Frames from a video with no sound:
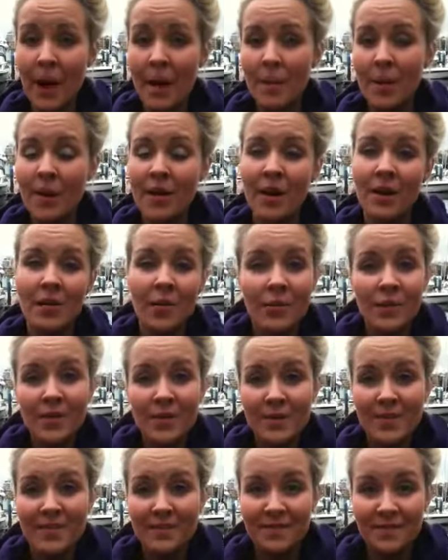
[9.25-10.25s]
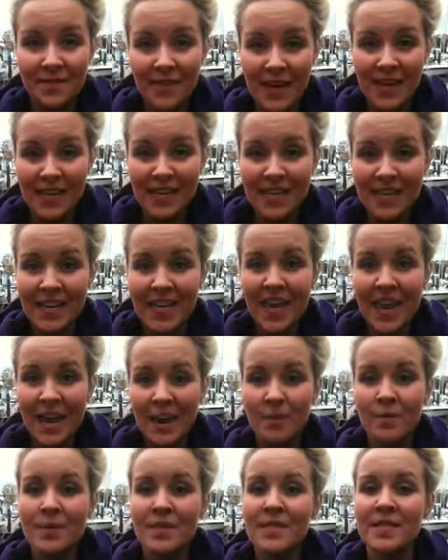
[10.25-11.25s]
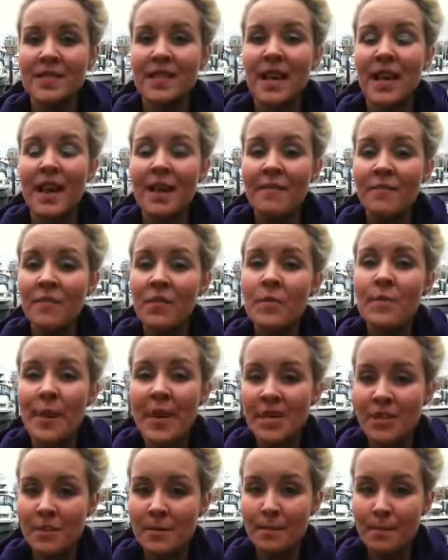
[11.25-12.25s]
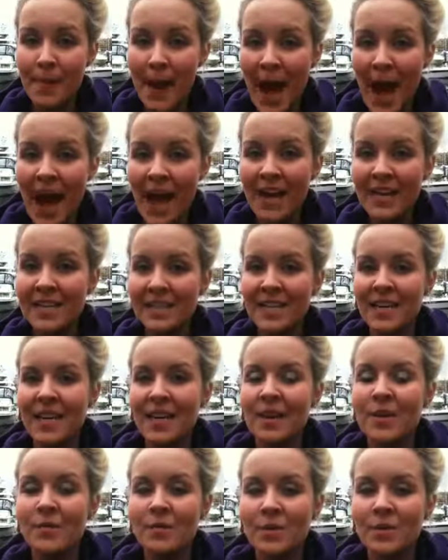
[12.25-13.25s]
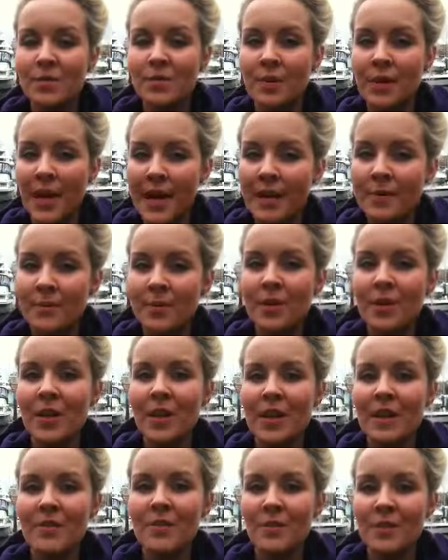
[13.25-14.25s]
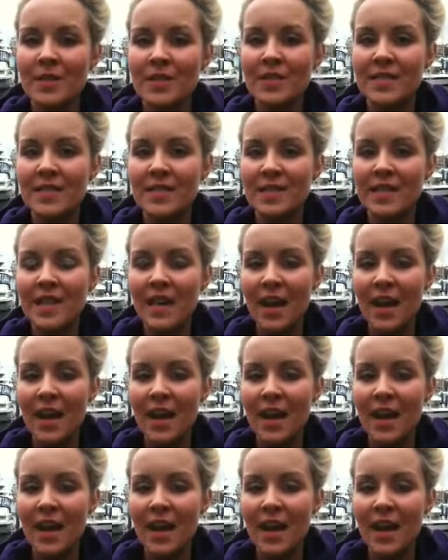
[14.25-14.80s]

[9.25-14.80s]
But not only was it funny, it was information packed, it was relatable, it was